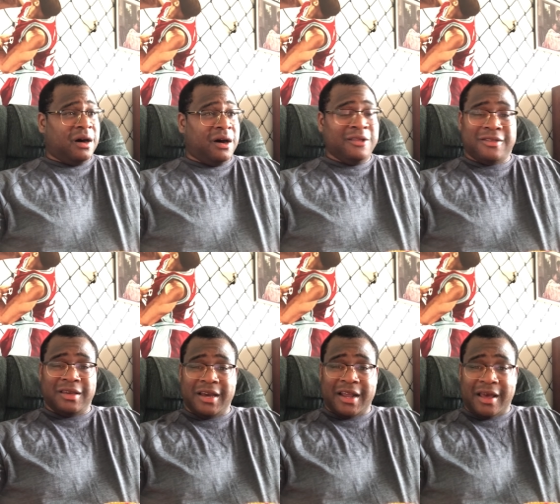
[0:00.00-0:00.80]
on
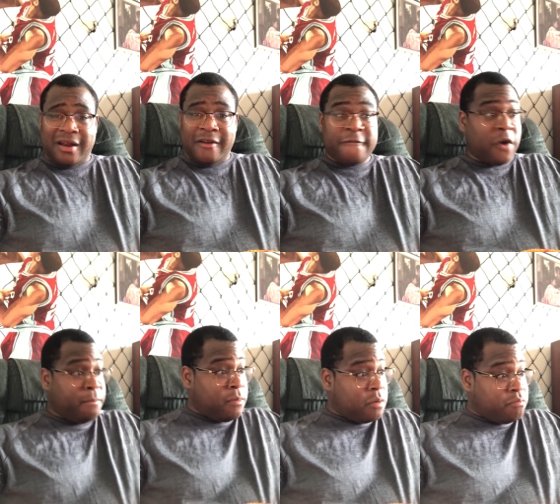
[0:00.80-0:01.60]
CNN
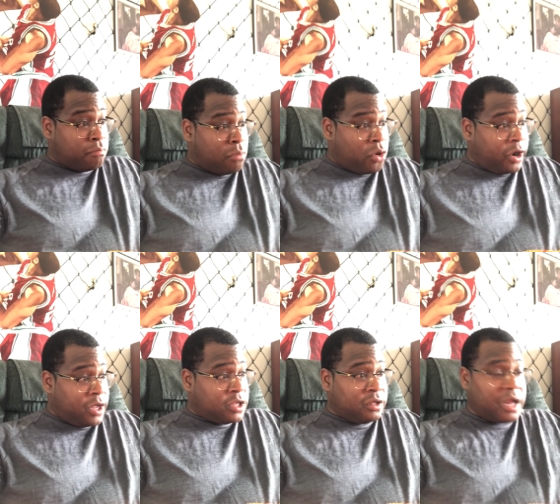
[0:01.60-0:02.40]
from
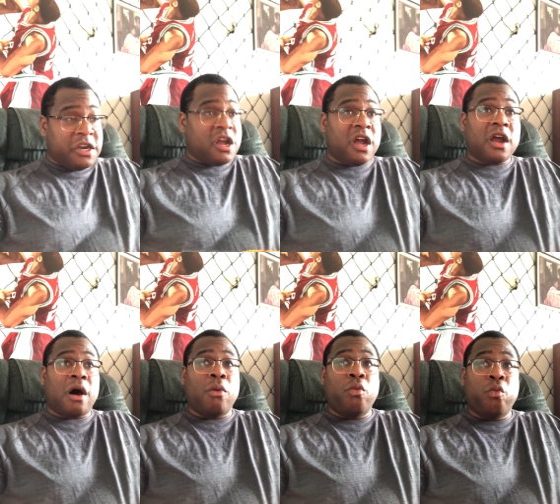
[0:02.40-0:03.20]
morning to not Not
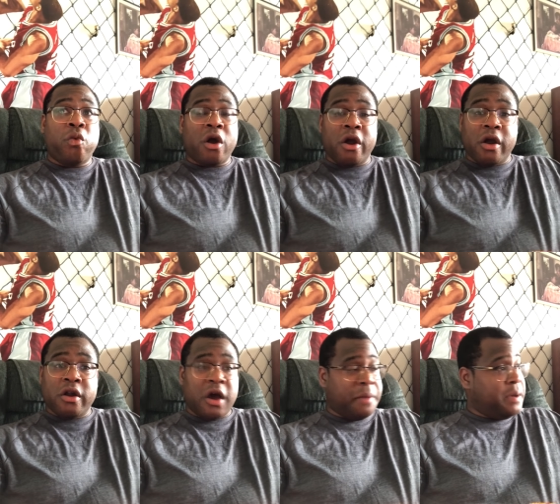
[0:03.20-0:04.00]
a
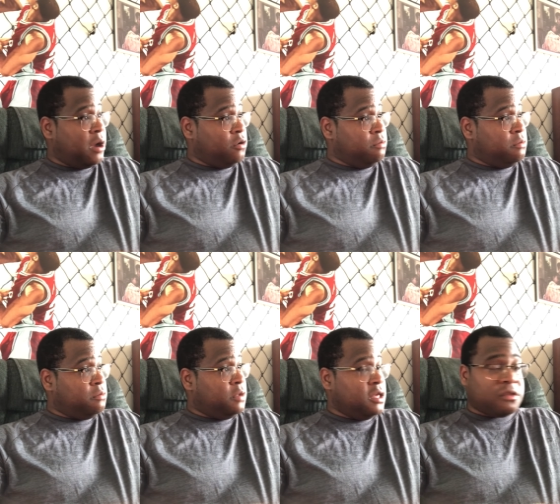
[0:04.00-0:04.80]
word about
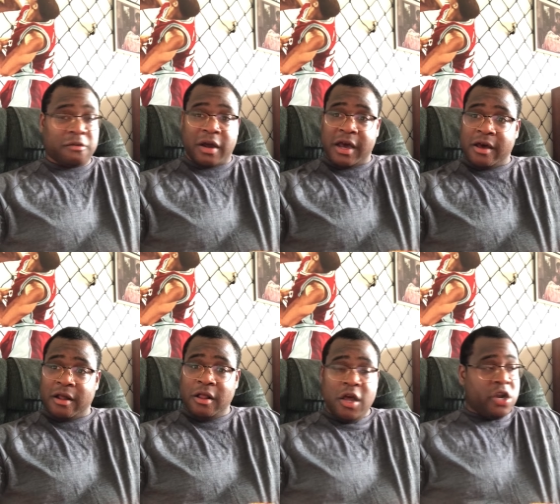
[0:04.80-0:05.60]

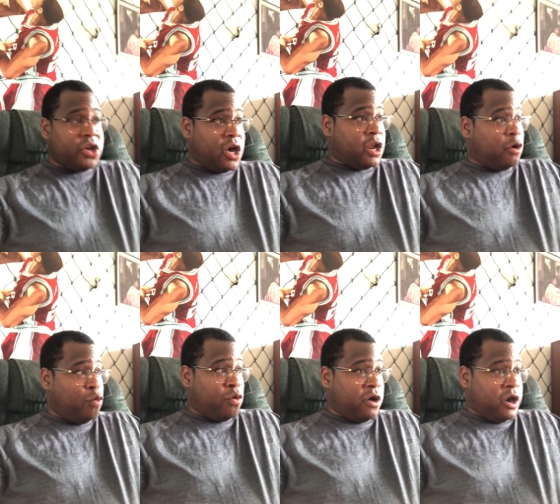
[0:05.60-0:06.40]
Israel, not a
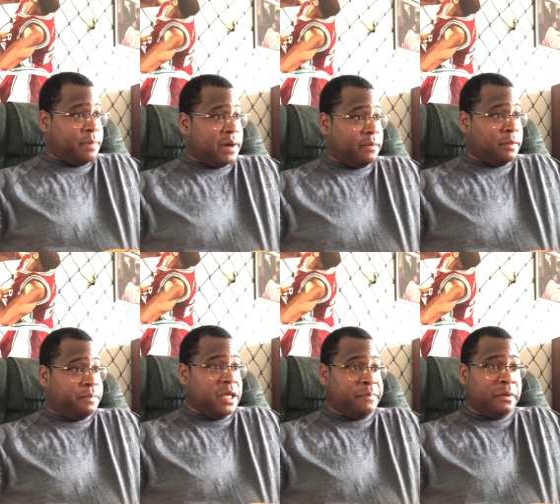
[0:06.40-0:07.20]
word about the
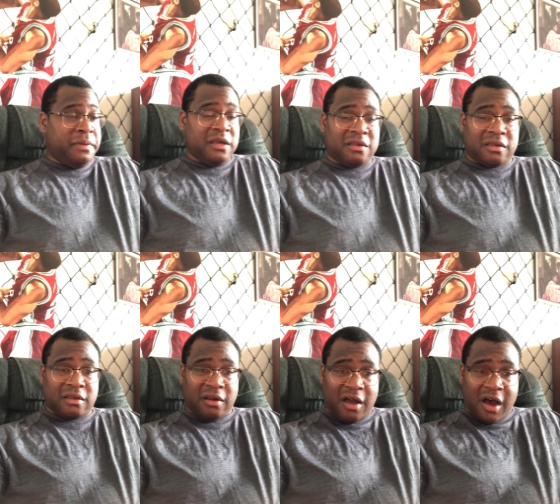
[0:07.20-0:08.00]
people being
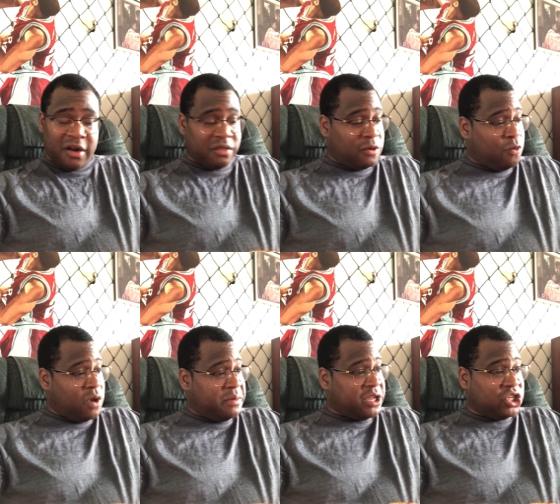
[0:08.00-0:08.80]
slaughtered, the
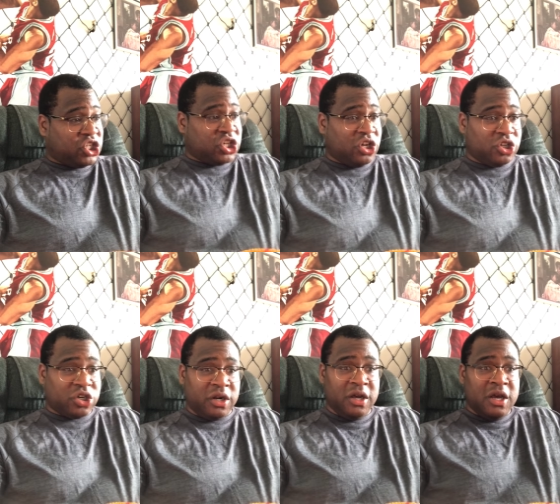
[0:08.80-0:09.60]
women and
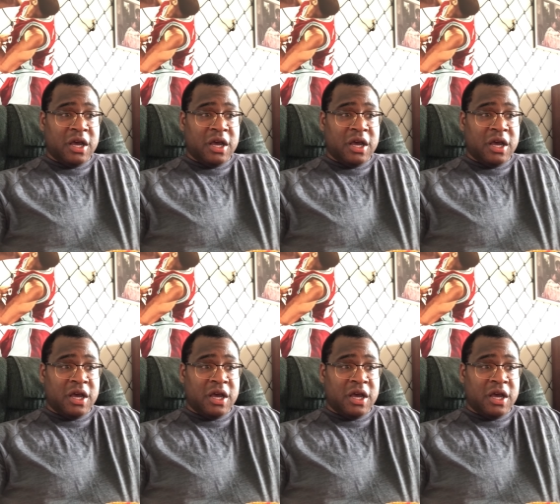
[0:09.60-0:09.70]
children